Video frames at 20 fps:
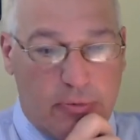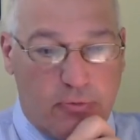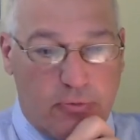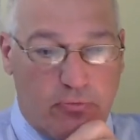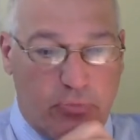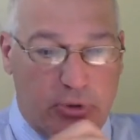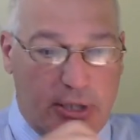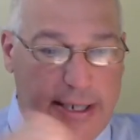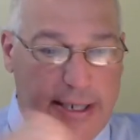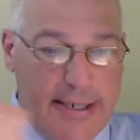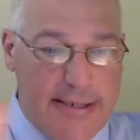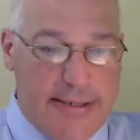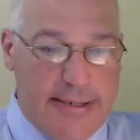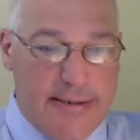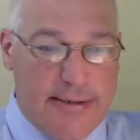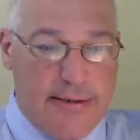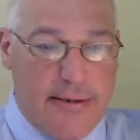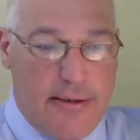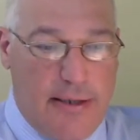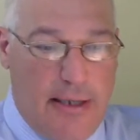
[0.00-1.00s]
place,
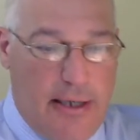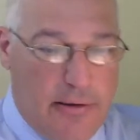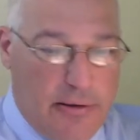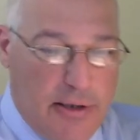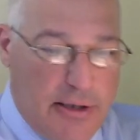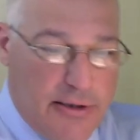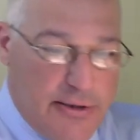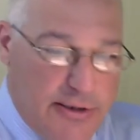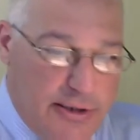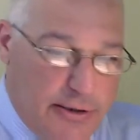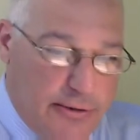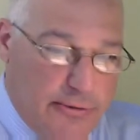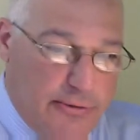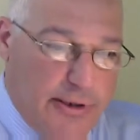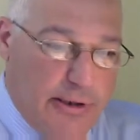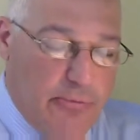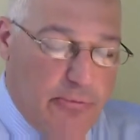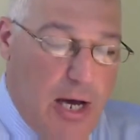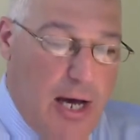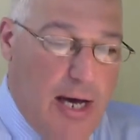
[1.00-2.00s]
and
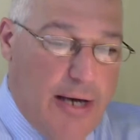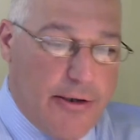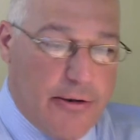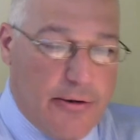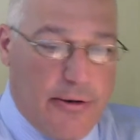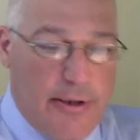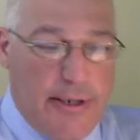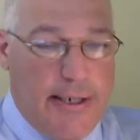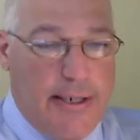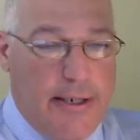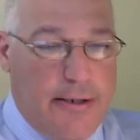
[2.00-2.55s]
continuing monitoring.